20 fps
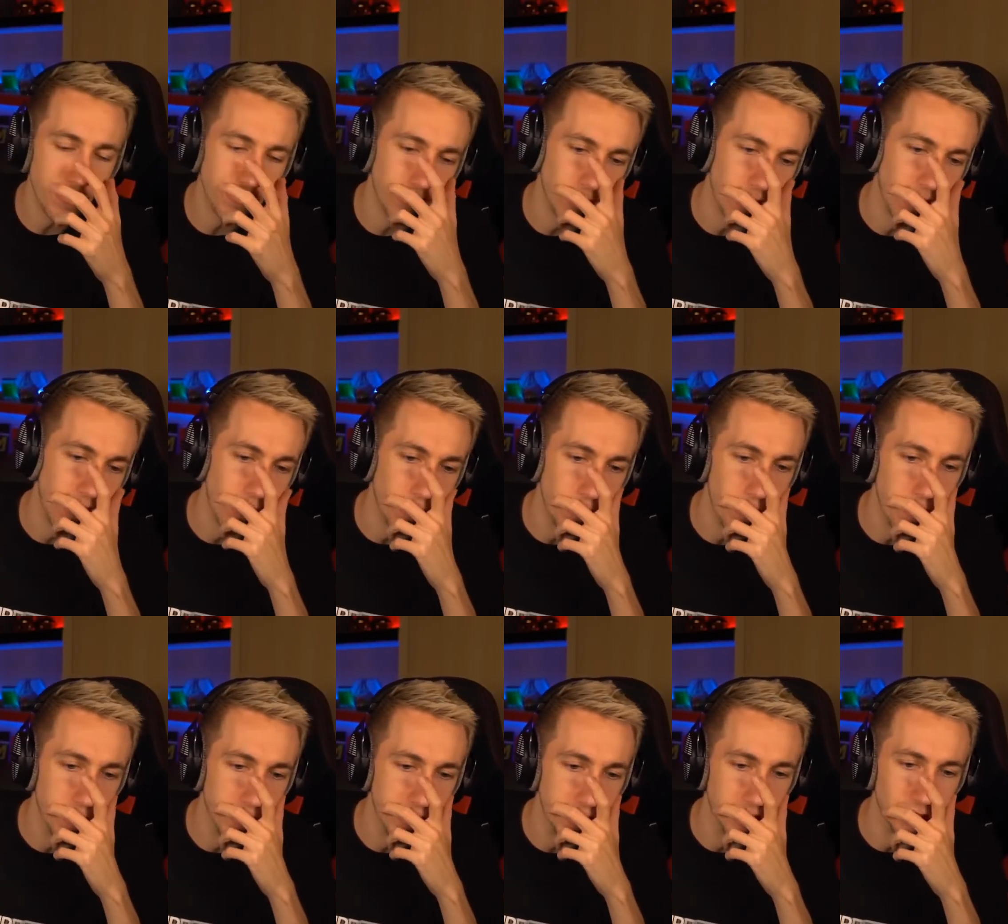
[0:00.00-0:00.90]
feel like we're
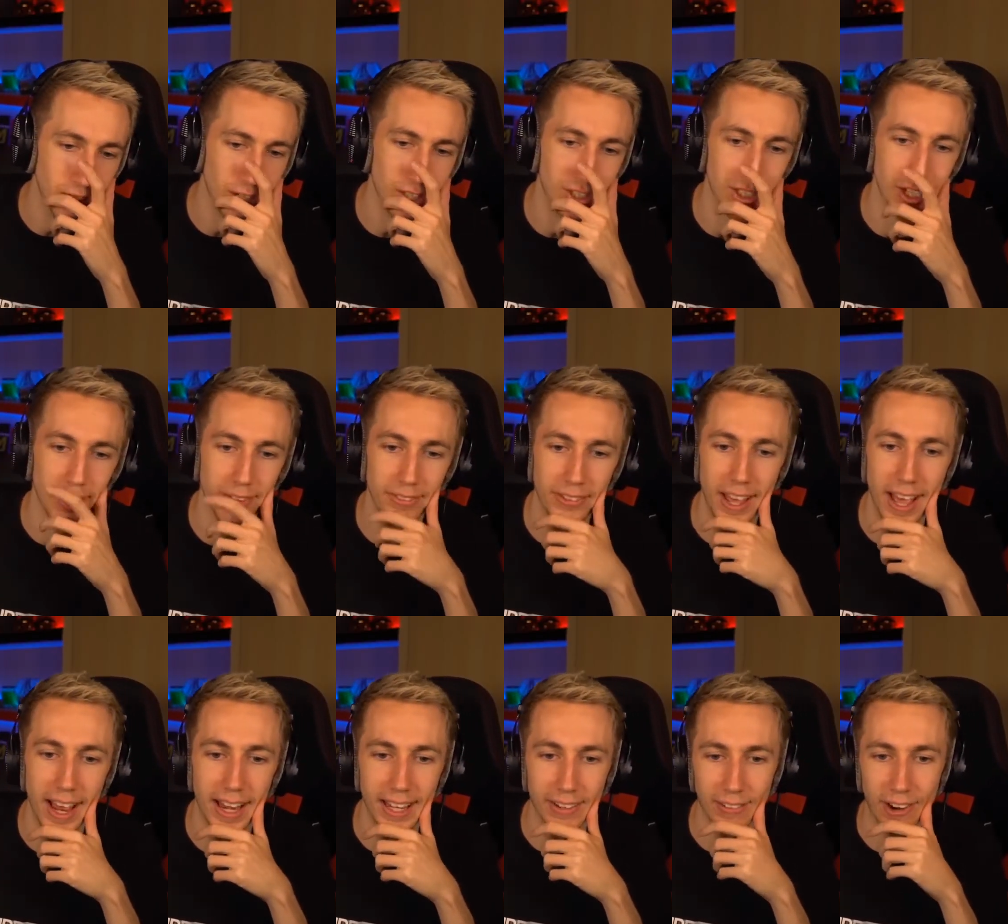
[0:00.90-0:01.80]
being judged
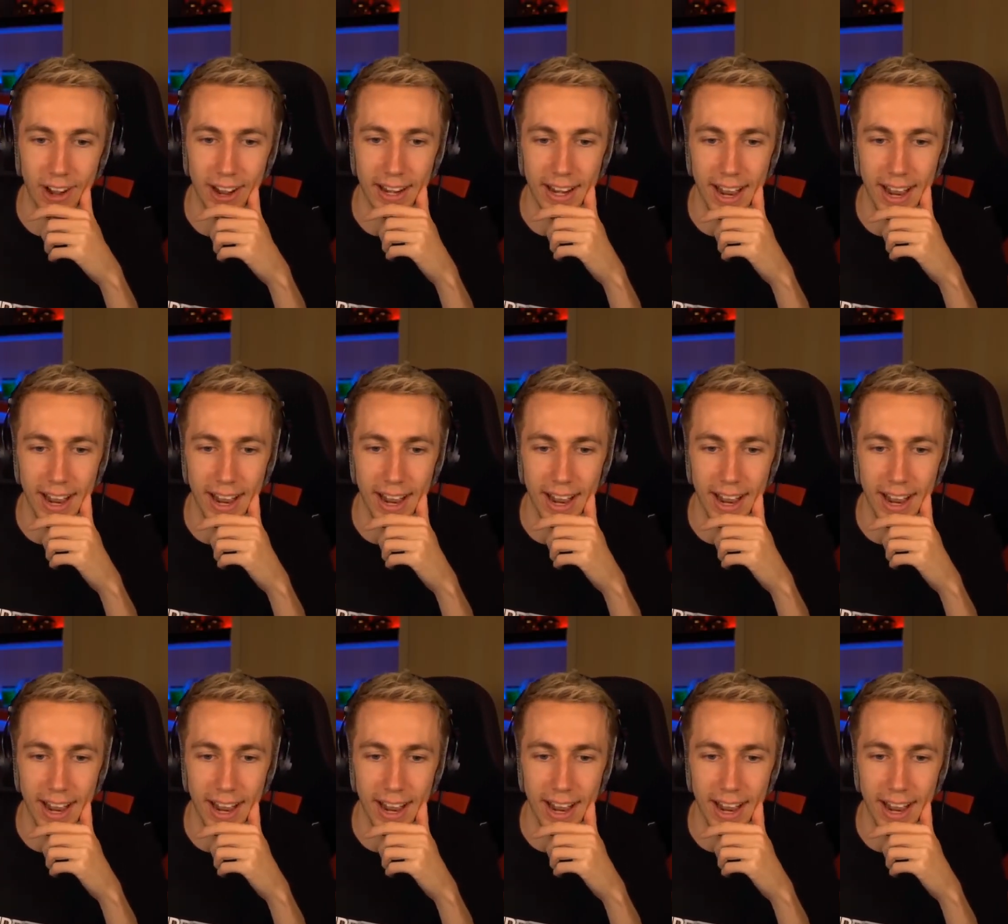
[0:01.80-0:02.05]
unfairly right